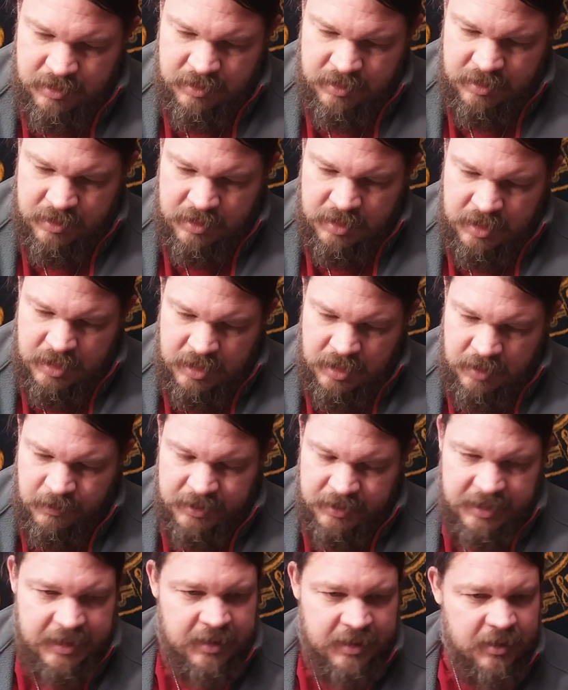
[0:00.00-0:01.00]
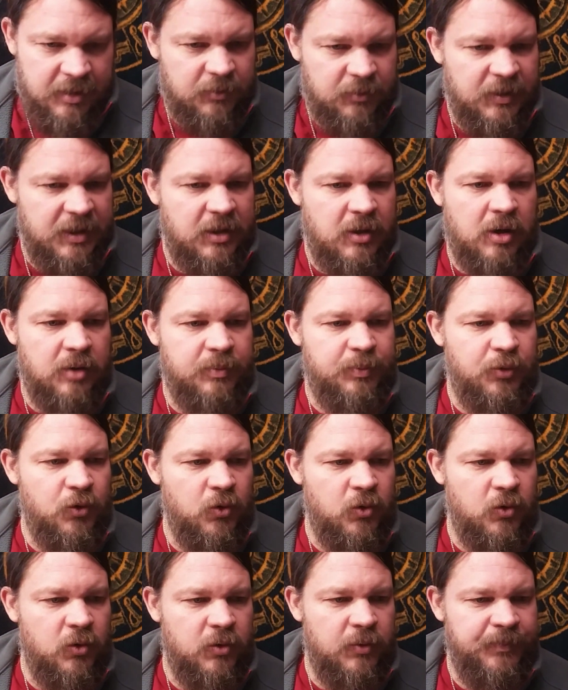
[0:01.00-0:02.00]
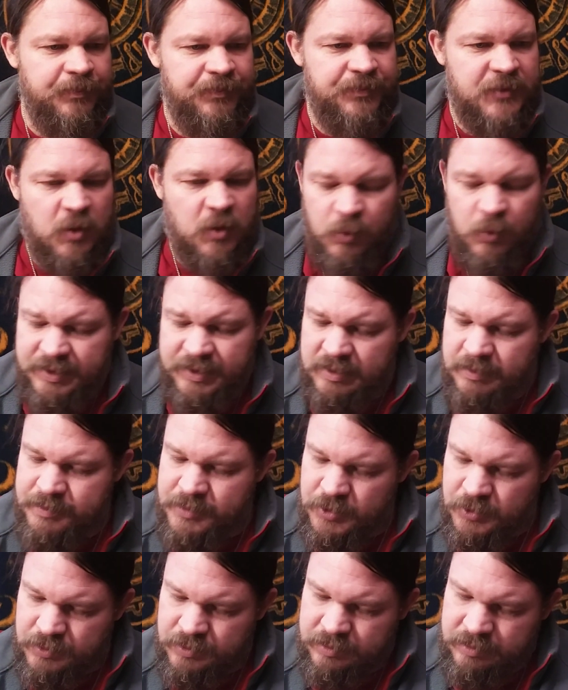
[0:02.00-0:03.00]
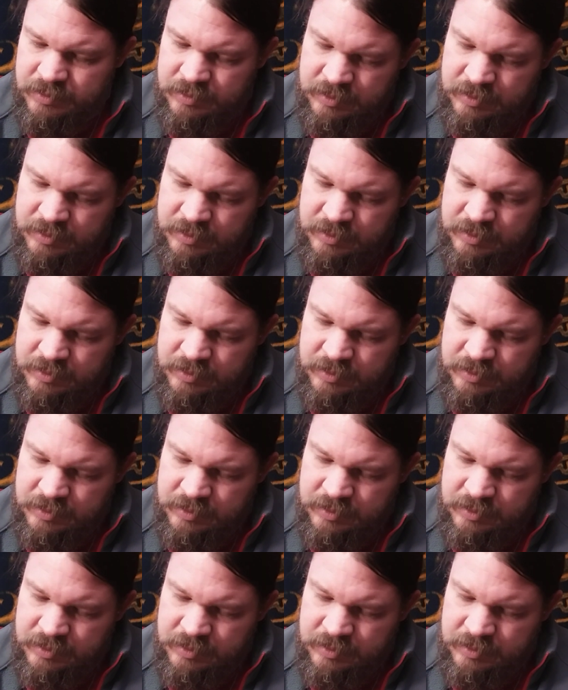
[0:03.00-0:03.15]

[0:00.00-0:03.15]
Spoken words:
And we're going to end the 3-card pool with the Moon,